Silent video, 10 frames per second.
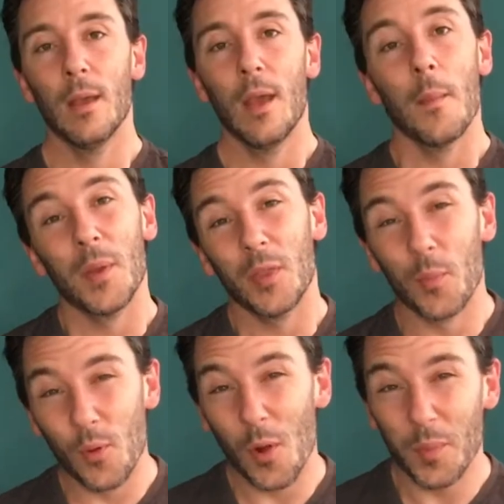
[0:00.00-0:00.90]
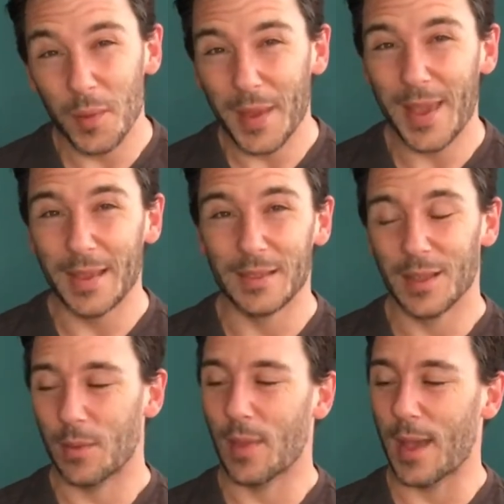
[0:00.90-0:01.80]
But the problem is
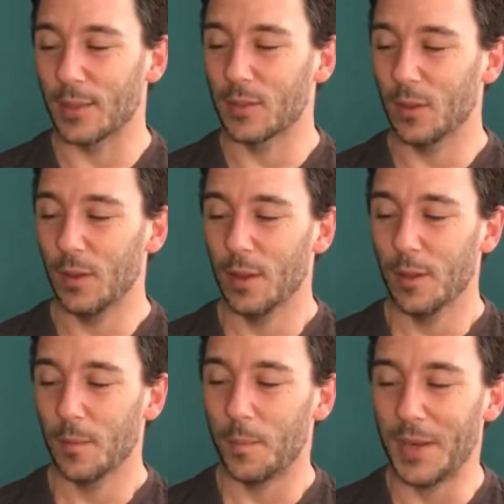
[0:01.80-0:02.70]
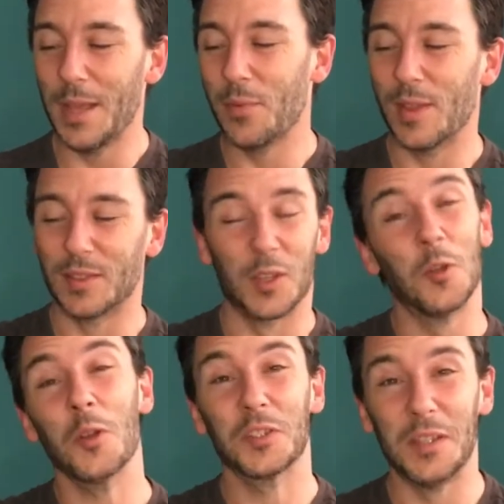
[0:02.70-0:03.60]
that beneath this
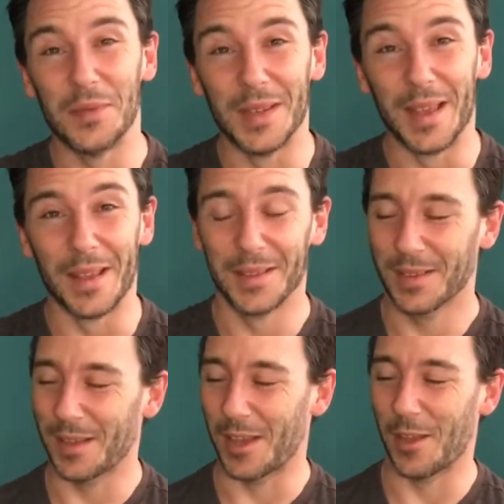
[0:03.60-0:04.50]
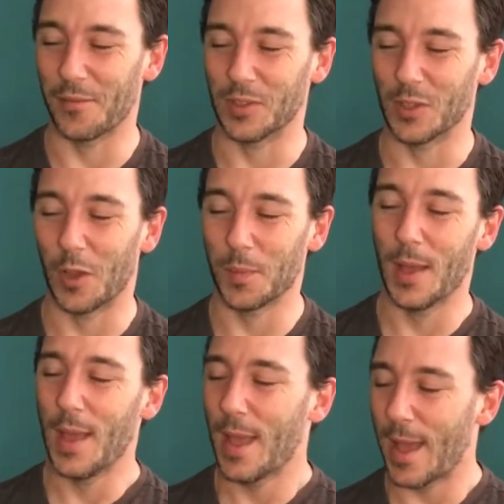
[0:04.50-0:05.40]
glossy veneer of the top,
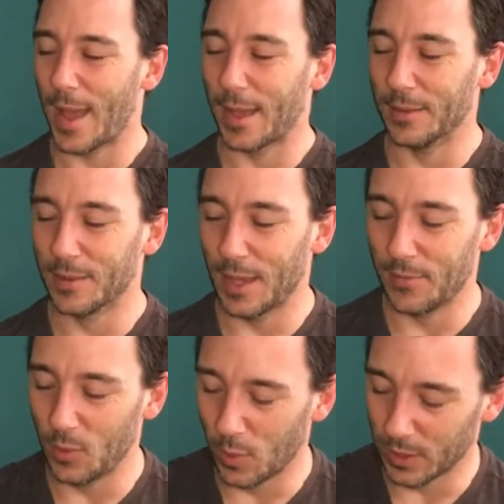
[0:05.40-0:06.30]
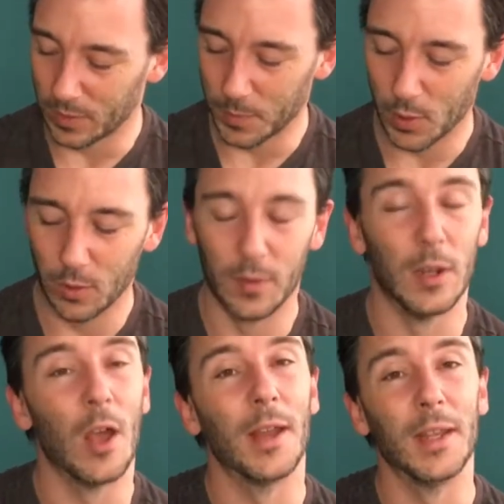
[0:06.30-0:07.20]
and if you were to pull the
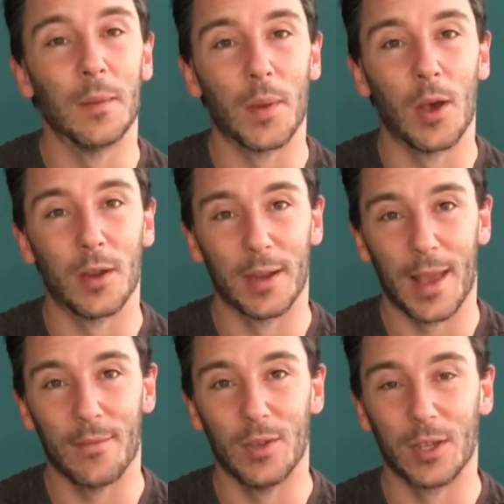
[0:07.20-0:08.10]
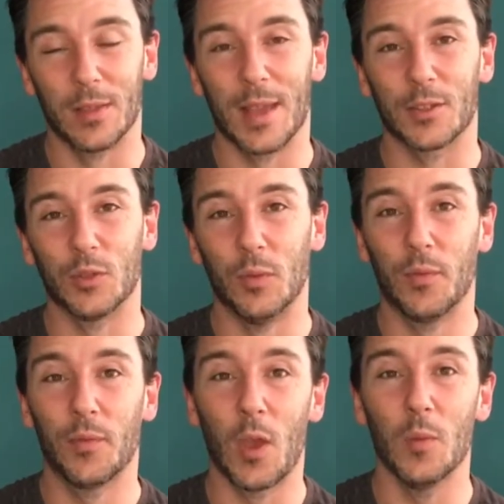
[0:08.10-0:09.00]
lining apart and have a look at the actual
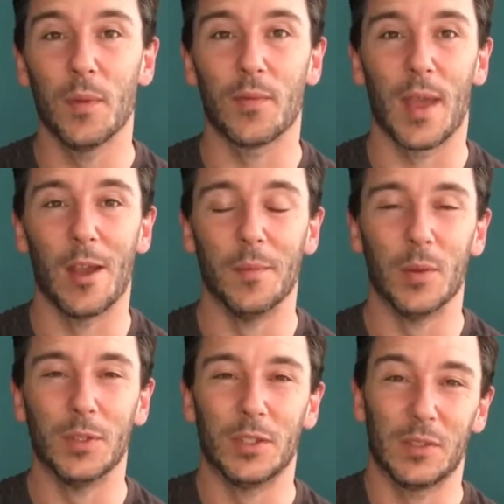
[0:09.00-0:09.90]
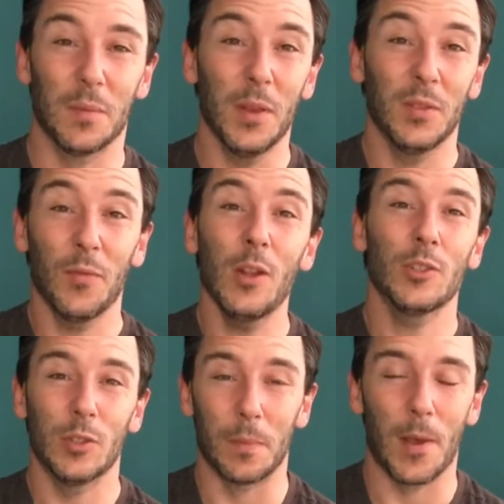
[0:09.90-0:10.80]
foam of the helmet, which is the most
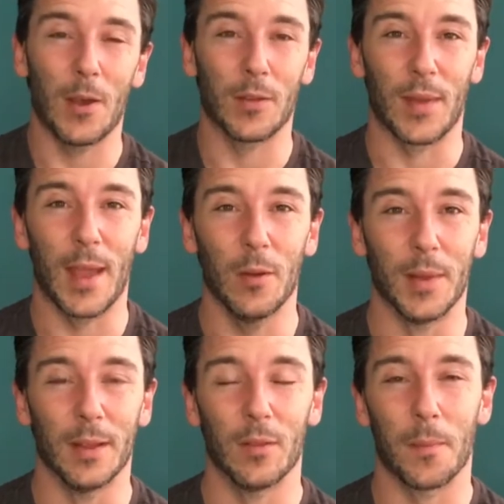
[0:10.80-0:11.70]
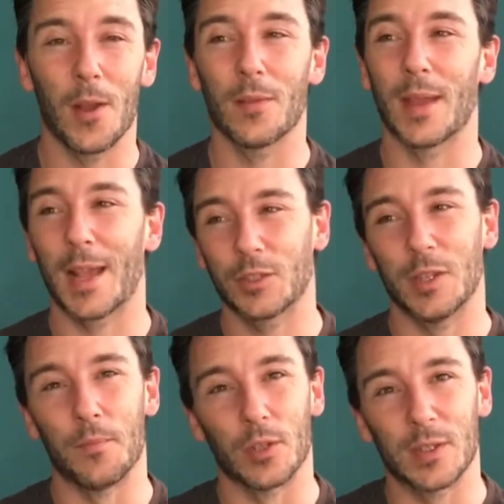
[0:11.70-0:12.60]
functional part of a helmet, the part that
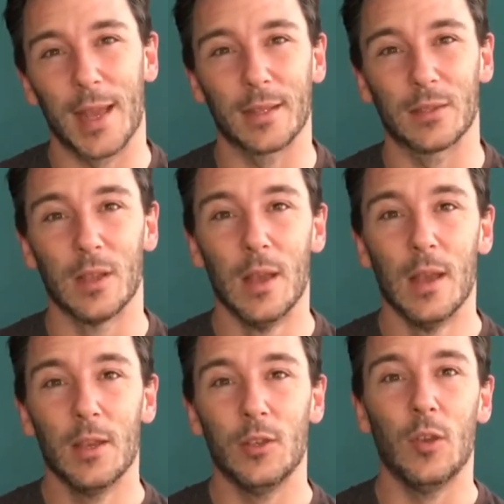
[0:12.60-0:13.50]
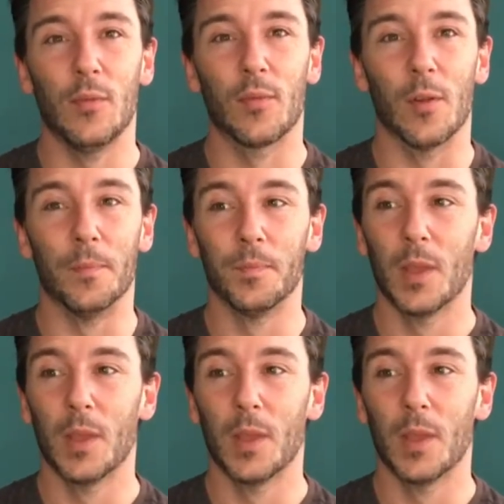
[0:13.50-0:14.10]
actually protects you from